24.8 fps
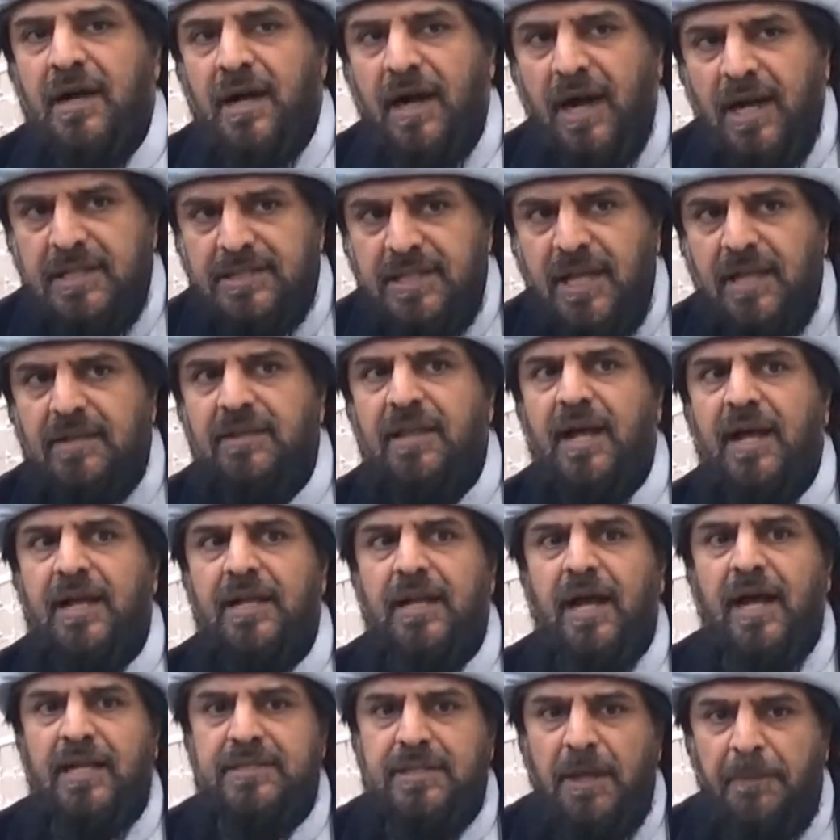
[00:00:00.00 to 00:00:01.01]

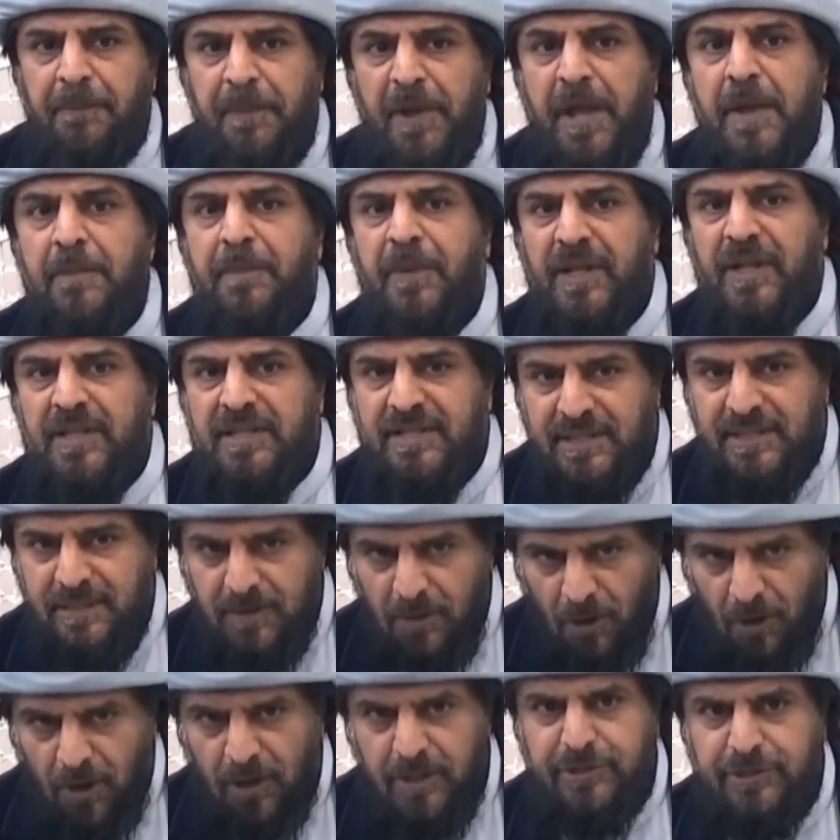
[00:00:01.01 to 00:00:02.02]
other people
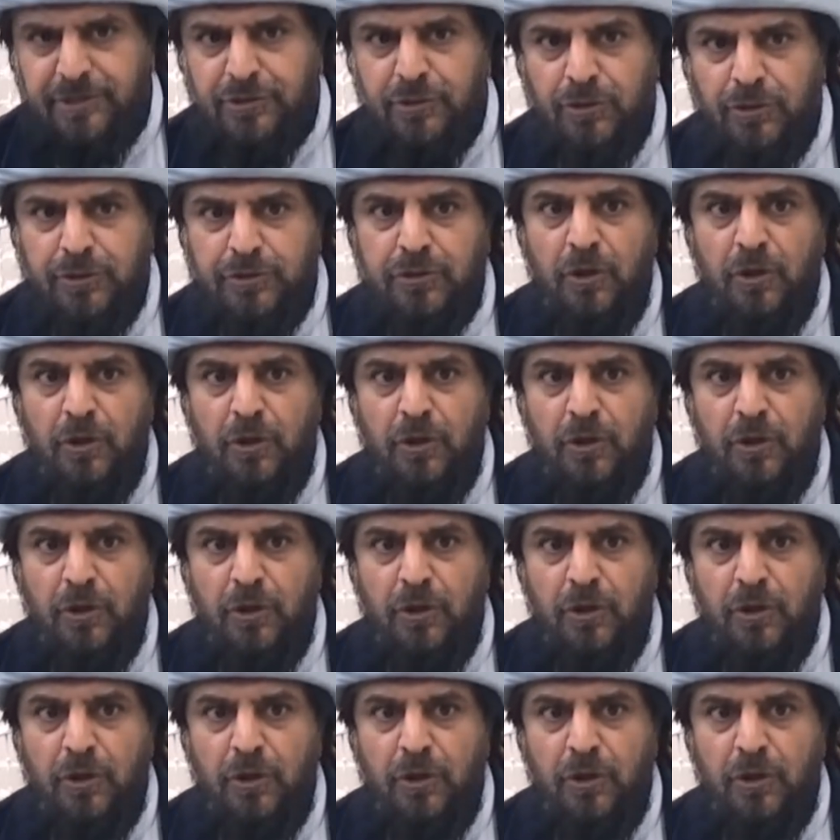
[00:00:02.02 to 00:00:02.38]
also.